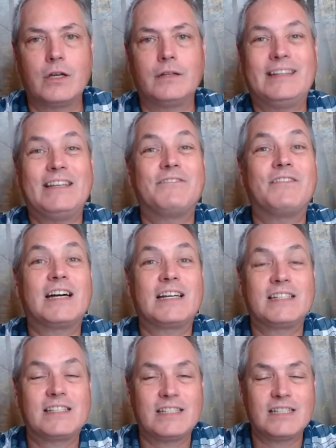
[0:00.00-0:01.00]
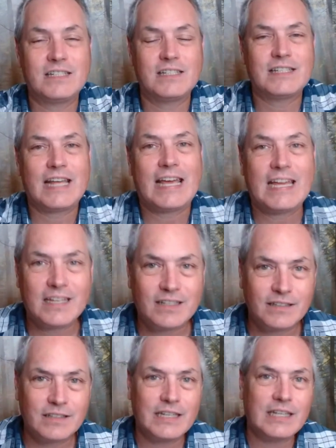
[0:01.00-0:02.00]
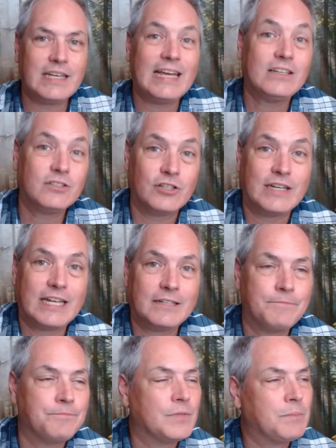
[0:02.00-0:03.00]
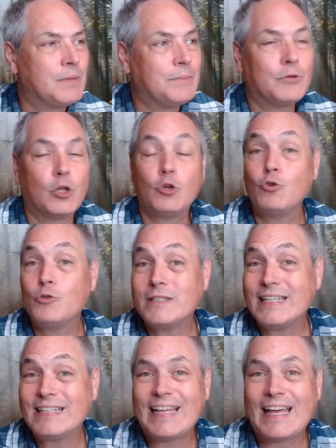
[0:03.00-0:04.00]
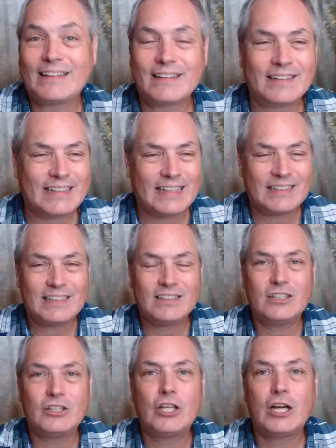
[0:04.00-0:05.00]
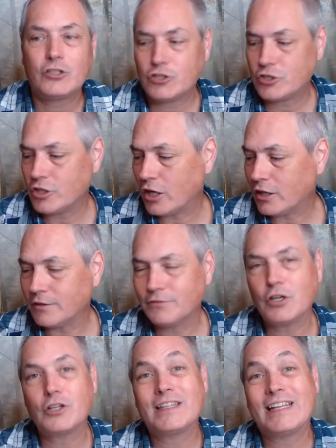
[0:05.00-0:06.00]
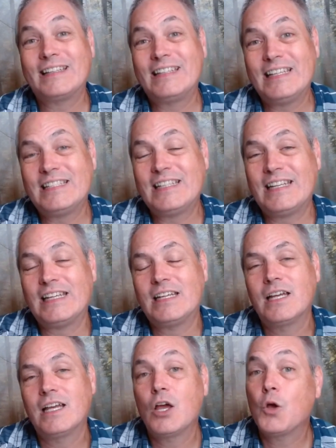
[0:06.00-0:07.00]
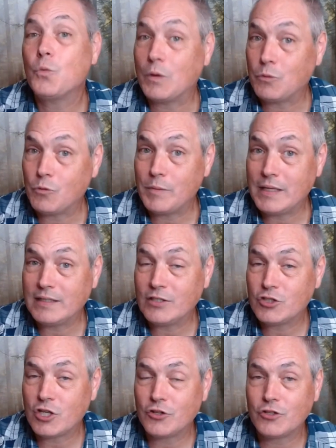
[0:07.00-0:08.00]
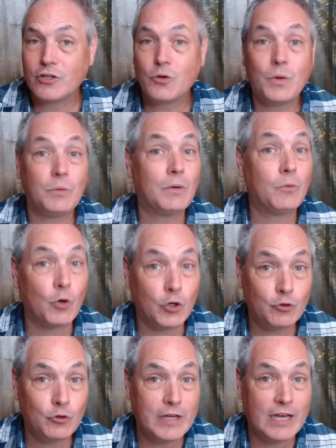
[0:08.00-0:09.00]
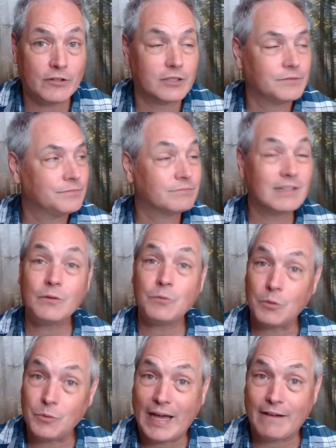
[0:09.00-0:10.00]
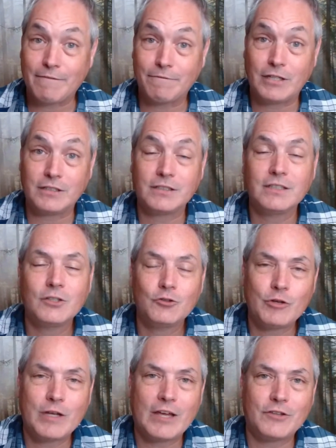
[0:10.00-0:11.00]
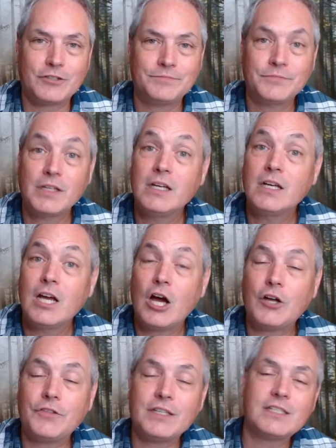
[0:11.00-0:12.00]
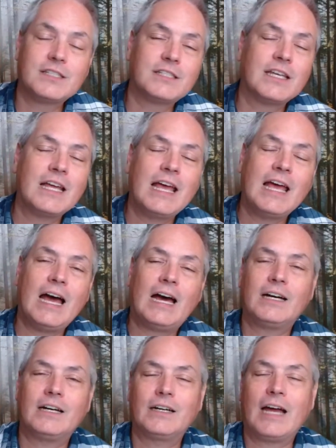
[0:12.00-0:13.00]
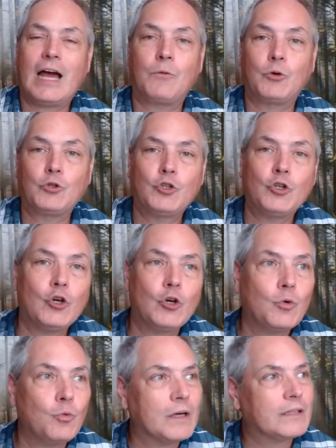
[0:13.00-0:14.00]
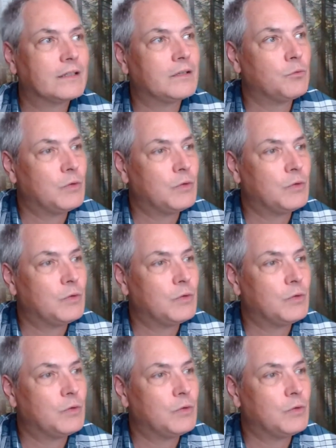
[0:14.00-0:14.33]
devices and the internet, people are losing that little touch of authenticity when we meet each other, when we work together, and when we have fun together. On this, I want to know what I